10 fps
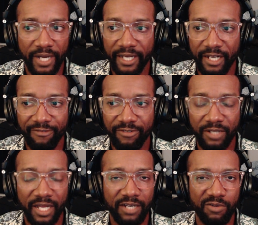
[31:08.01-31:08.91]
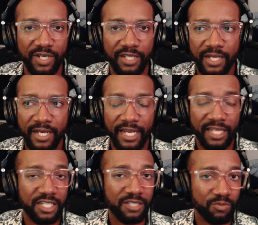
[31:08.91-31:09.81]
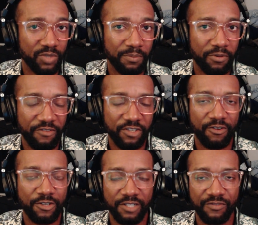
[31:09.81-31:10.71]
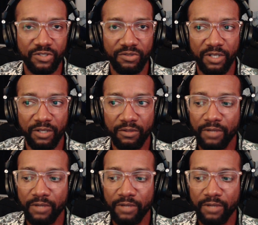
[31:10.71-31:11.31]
And I feel like at least with the previous version of Suno,